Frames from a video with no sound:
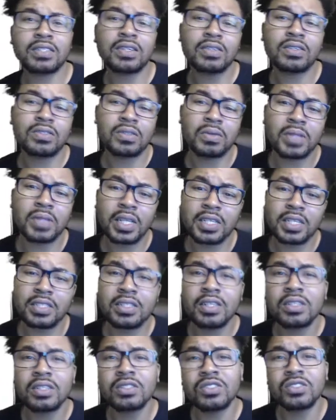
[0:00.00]
So let's
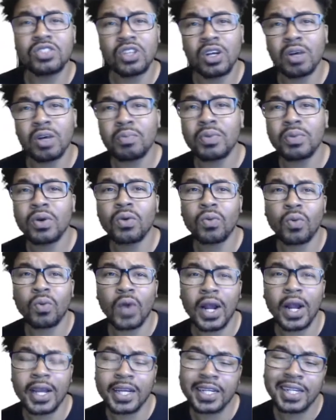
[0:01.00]
jump
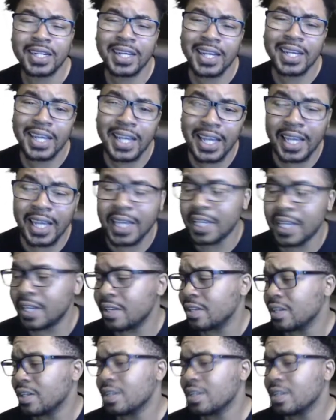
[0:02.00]
right in.